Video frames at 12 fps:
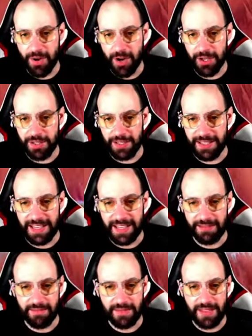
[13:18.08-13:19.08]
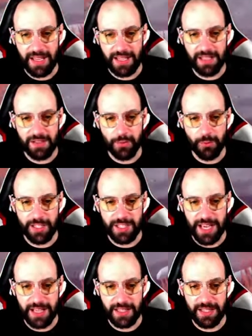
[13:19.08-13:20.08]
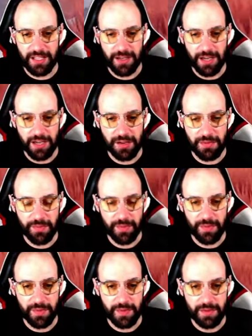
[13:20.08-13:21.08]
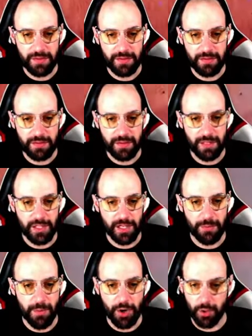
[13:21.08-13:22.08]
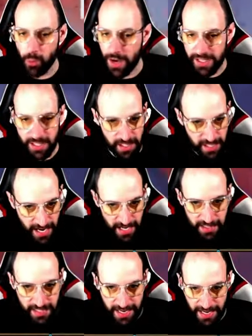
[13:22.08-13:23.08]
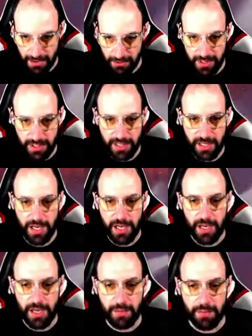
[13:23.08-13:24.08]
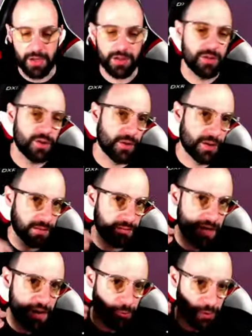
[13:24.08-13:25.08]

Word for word: point that they didn't reset the the pocket watches yet, the accounts, because you know that they